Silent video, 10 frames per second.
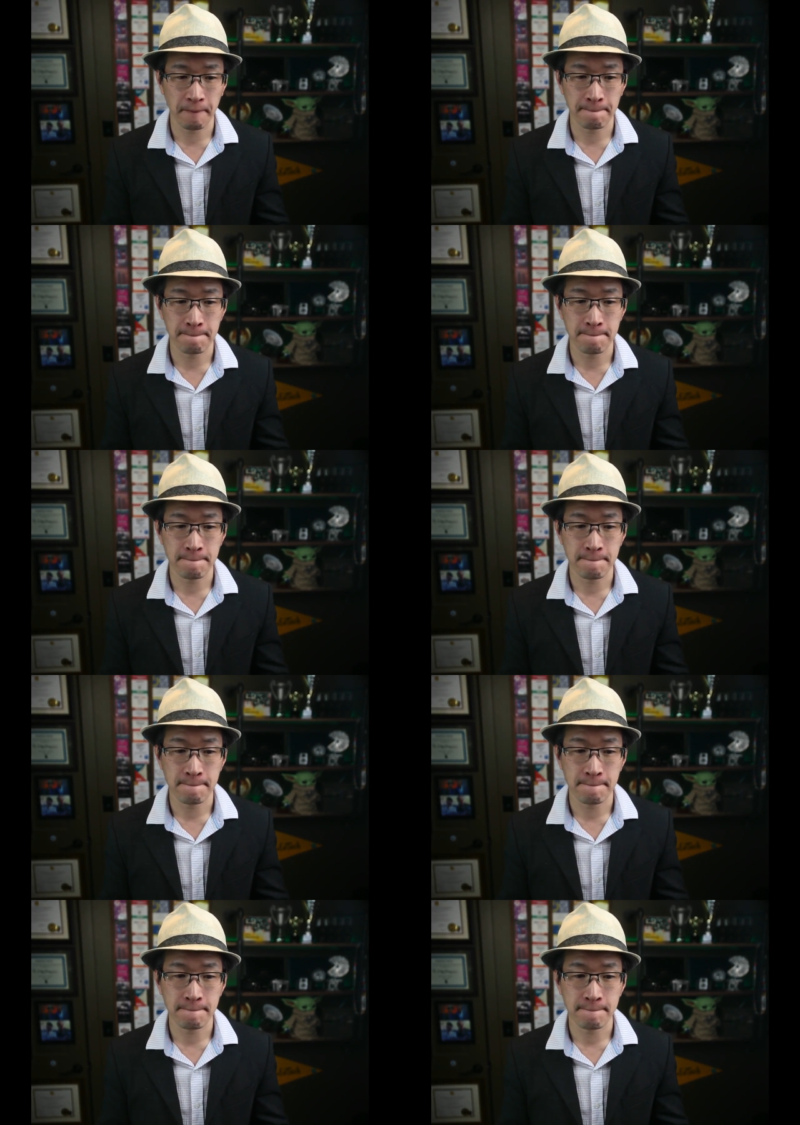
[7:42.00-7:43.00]

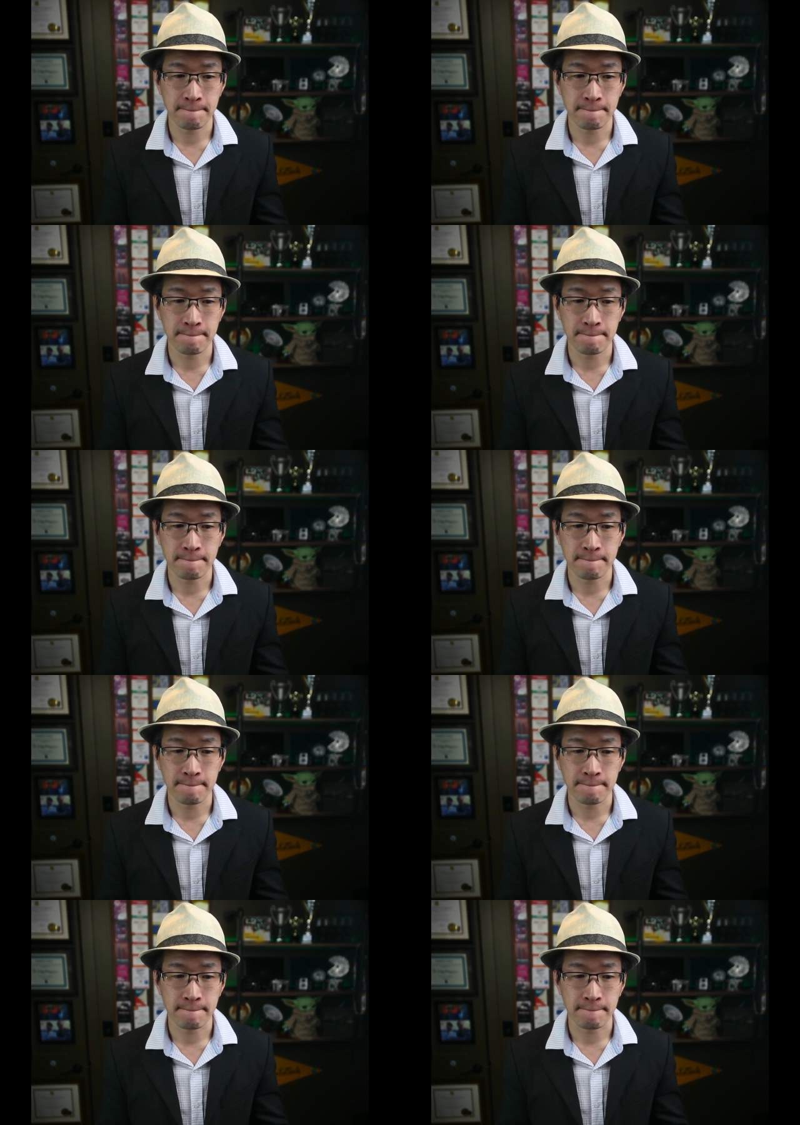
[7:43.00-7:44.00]

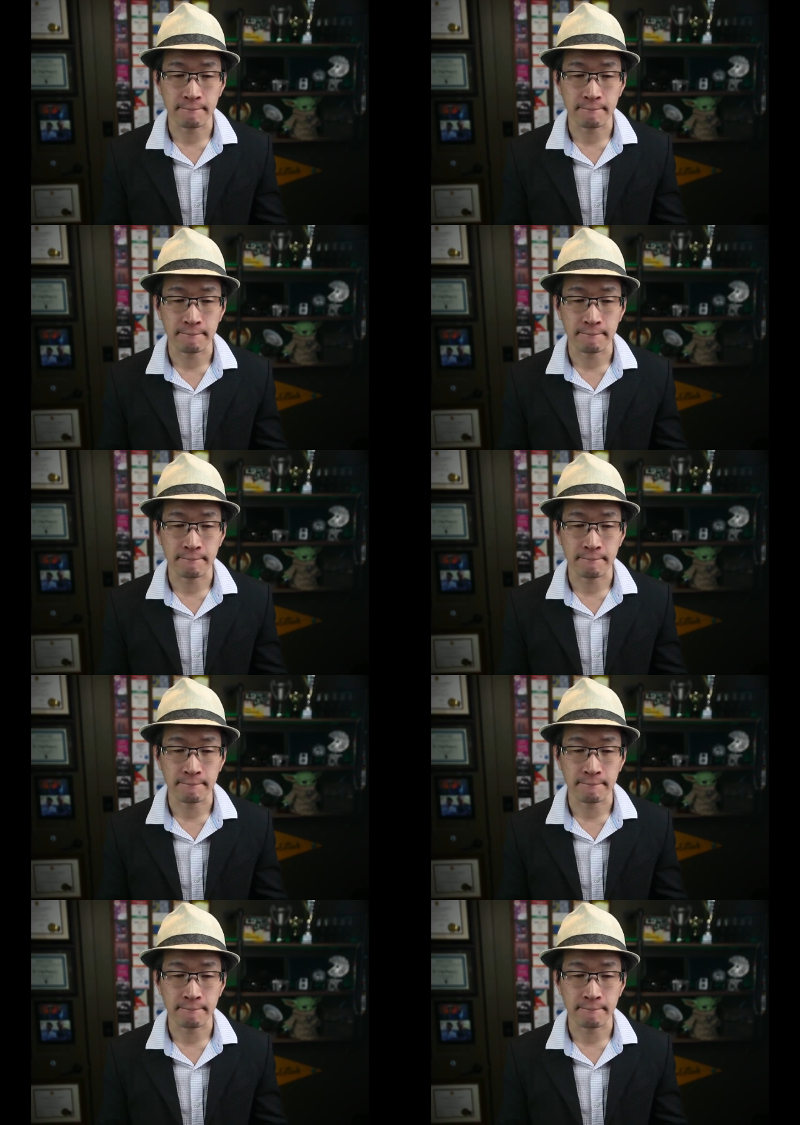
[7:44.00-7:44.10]
(no one is talking)